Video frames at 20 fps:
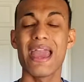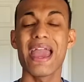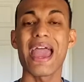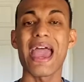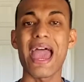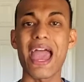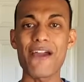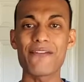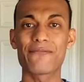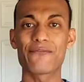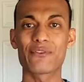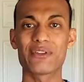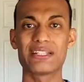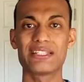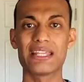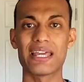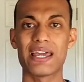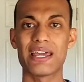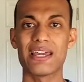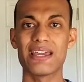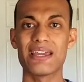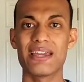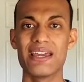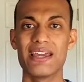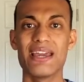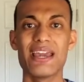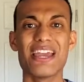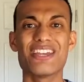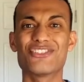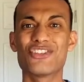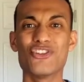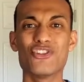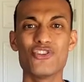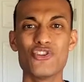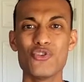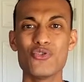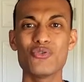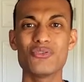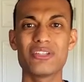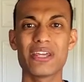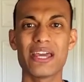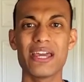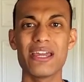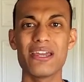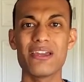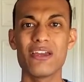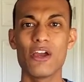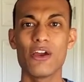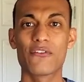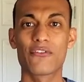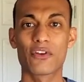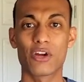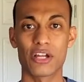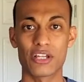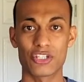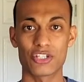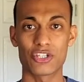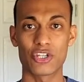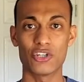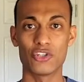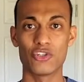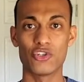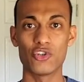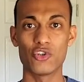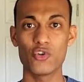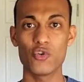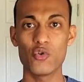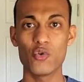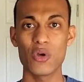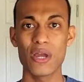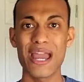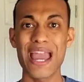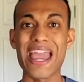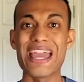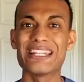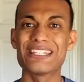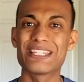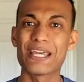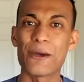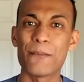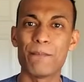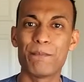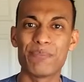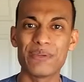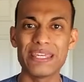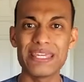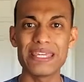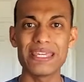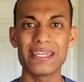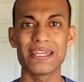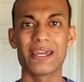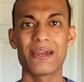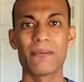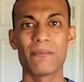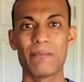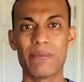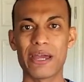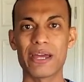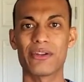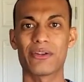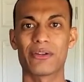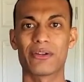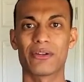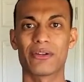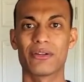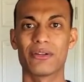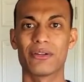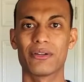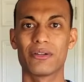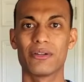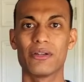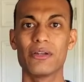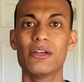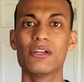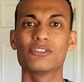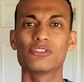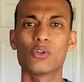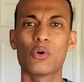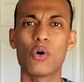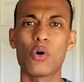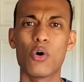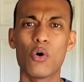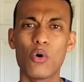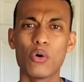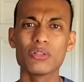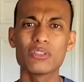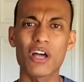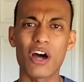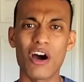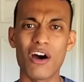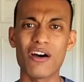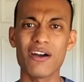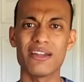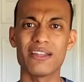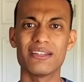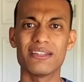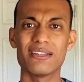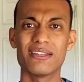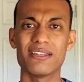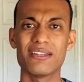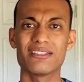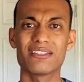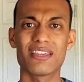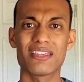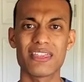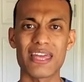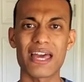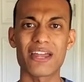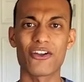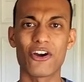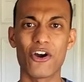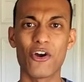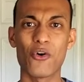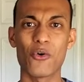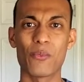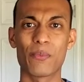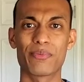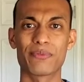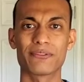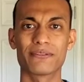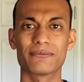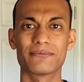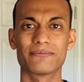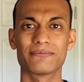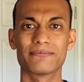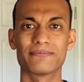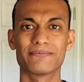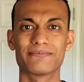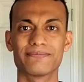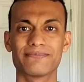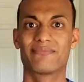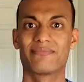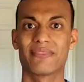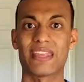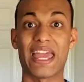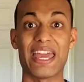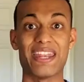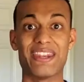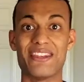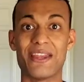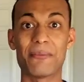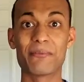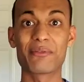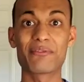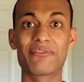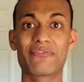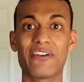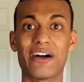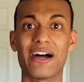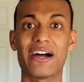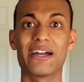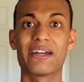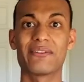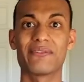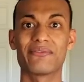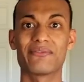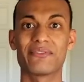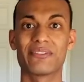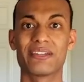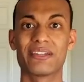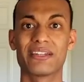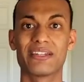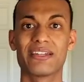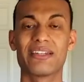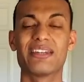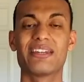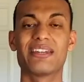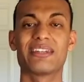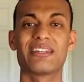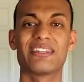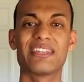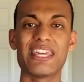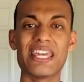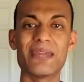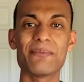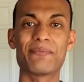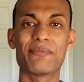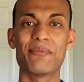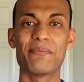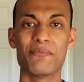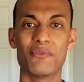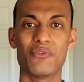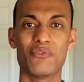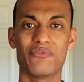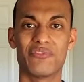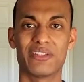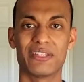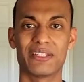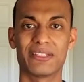Every day is a new day for us to do and to be better. So hold on to that hope. And number 5, keep moving.